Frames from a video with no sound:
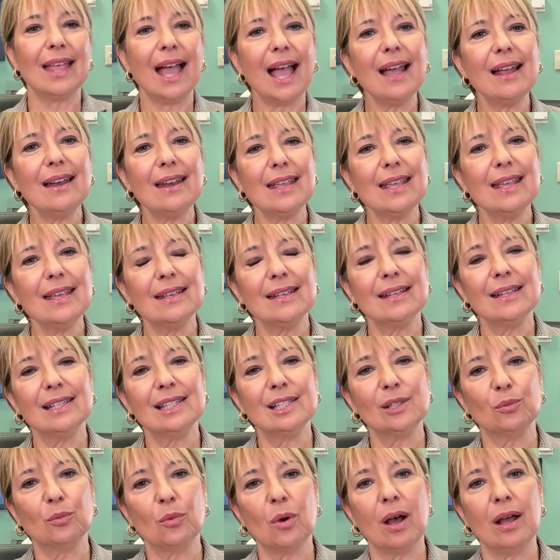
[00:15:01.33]
that
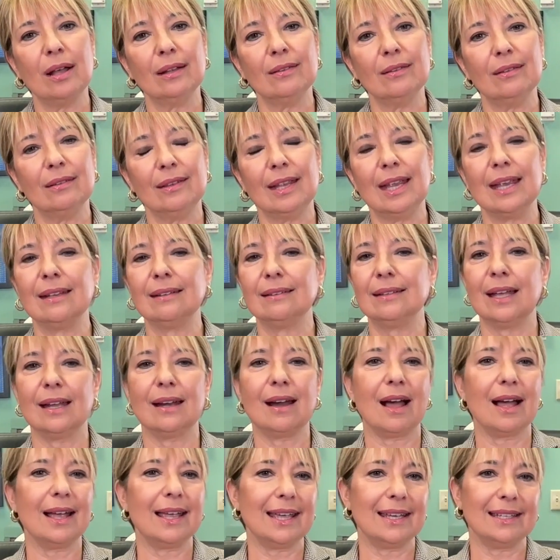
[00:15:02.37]
is one thing that
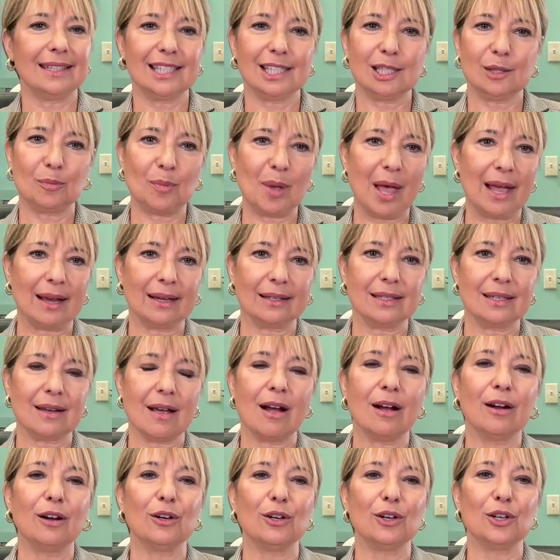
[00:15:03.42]
I expect
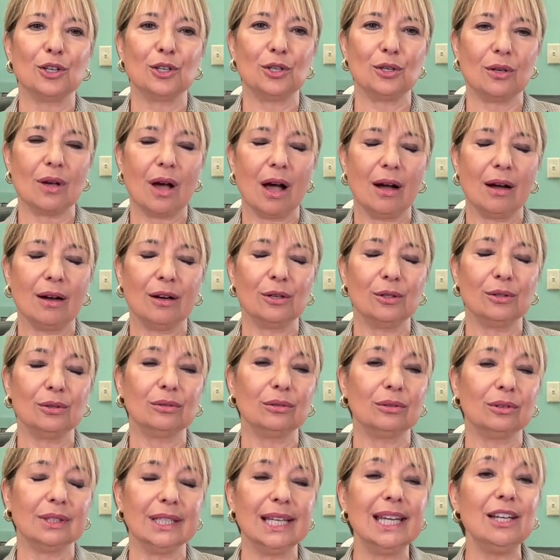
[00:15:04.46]
our
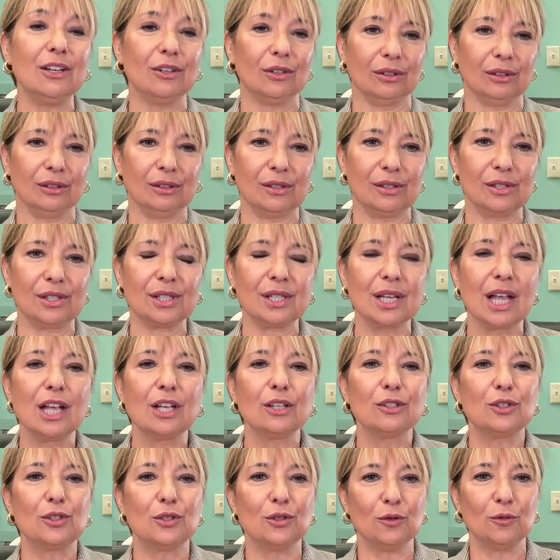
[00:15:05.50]
leaders
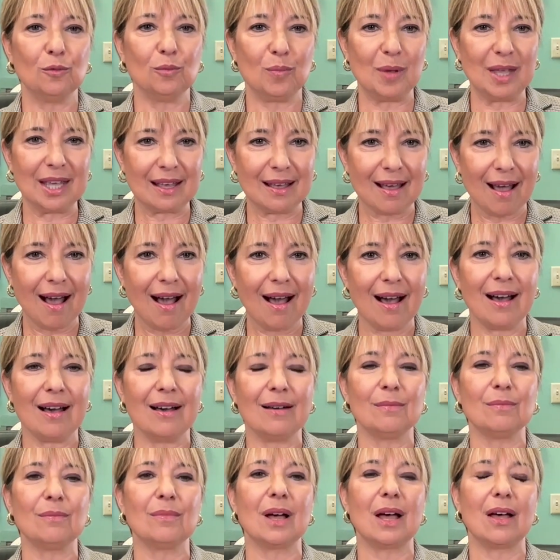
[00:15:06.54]
to
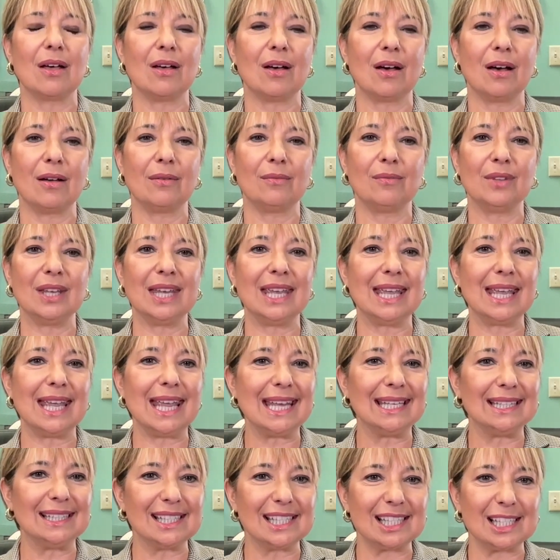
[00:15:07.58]
become, the
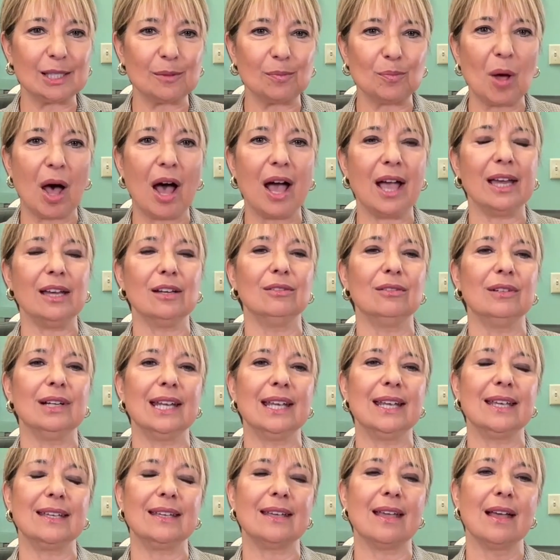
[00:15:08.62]

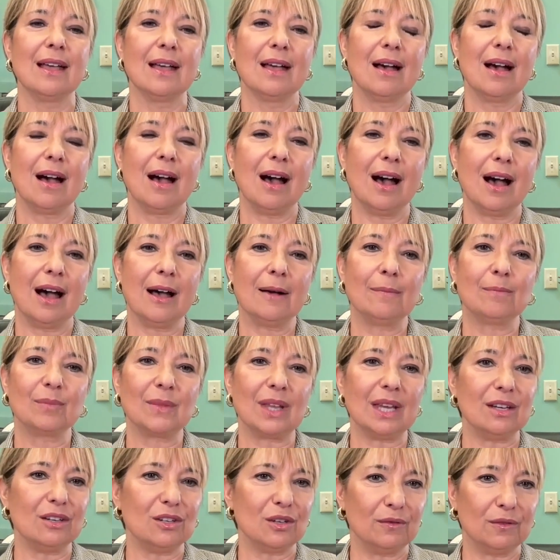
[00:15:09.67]
inspiring
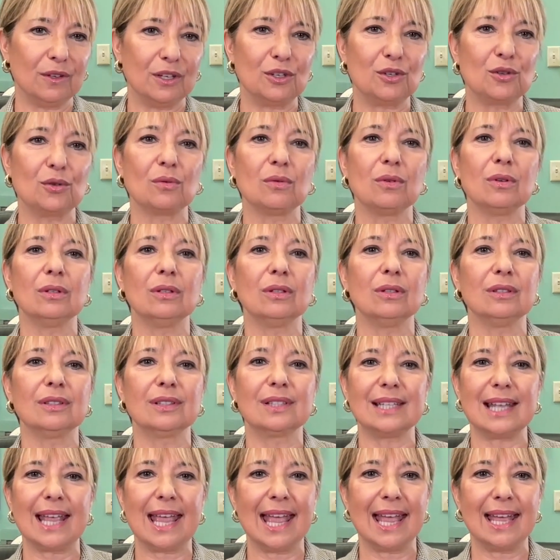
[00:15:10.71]

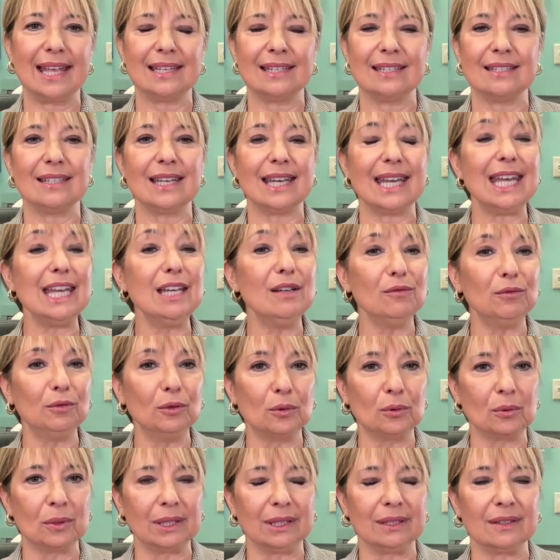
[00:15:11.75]
individuals and
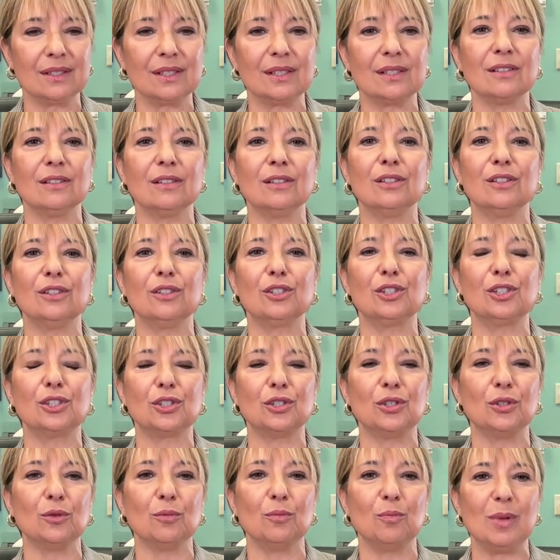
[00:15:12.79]
influencers
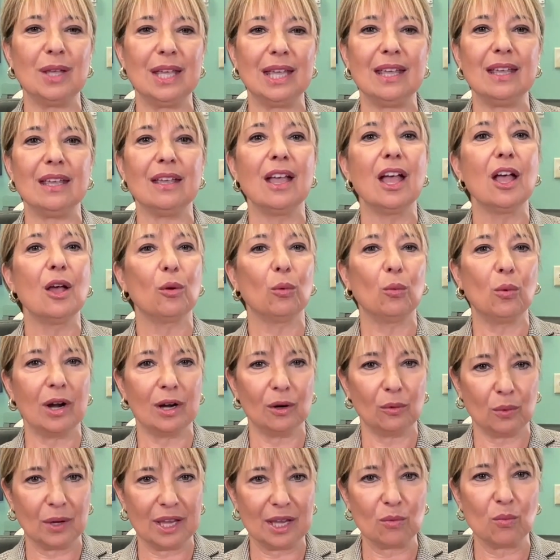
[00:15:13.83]
to be
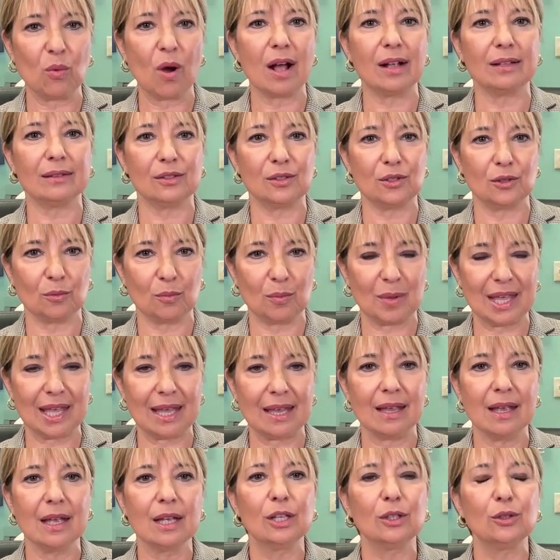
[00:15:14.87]
where we want to
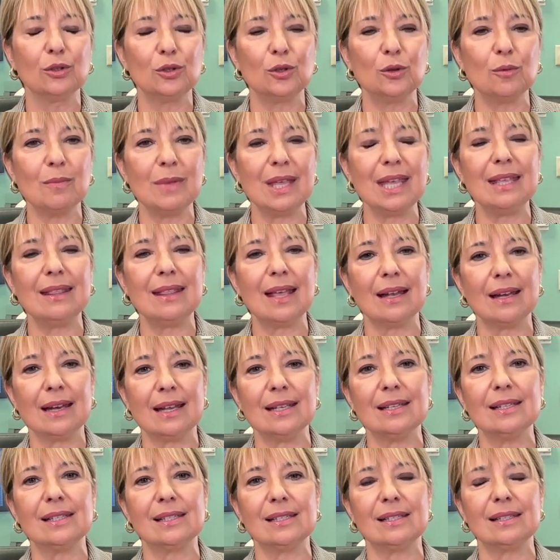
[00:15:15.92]
be. To me, that
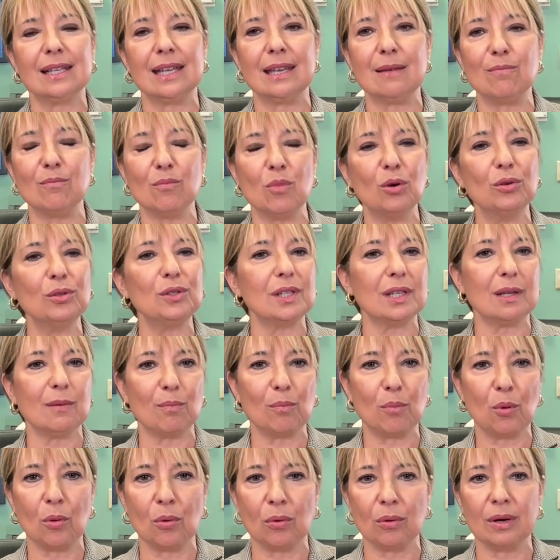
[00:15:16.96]
is the most
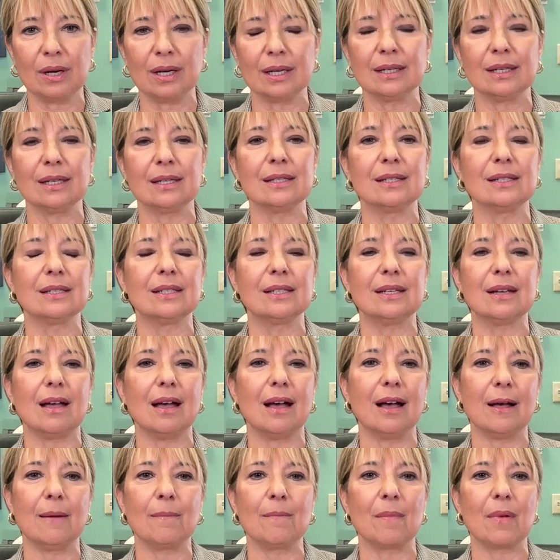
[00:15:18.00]
important
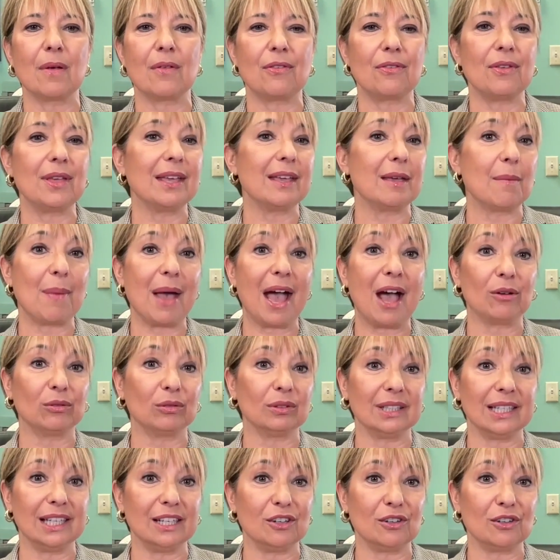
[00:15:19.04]
thing
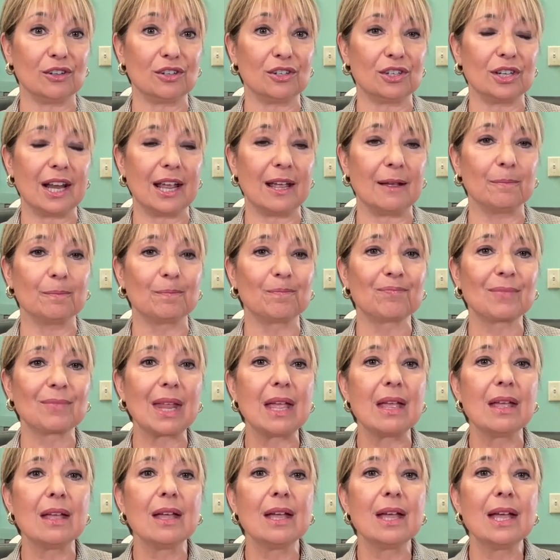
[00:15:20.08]
about leadership.
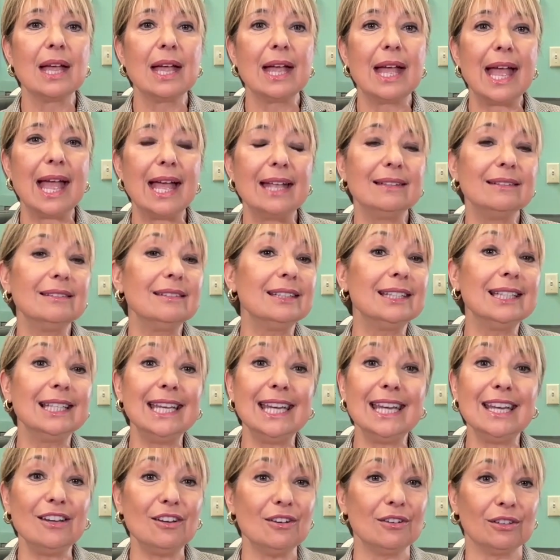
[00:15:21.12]
And
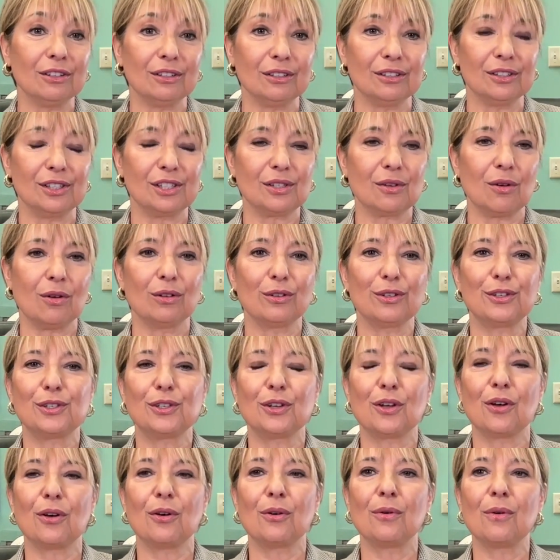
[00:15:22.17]
leaders
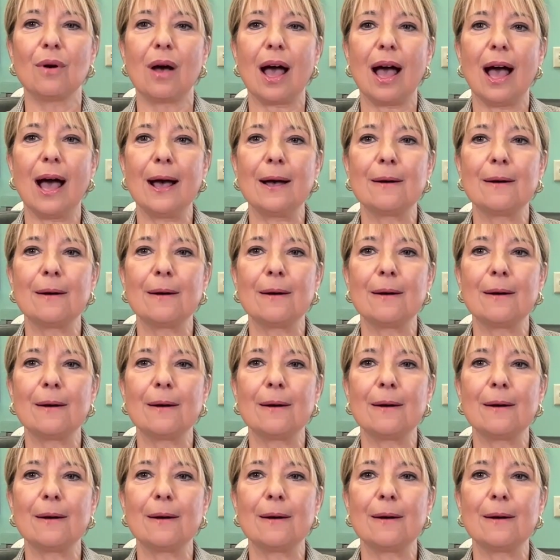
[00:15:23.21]
also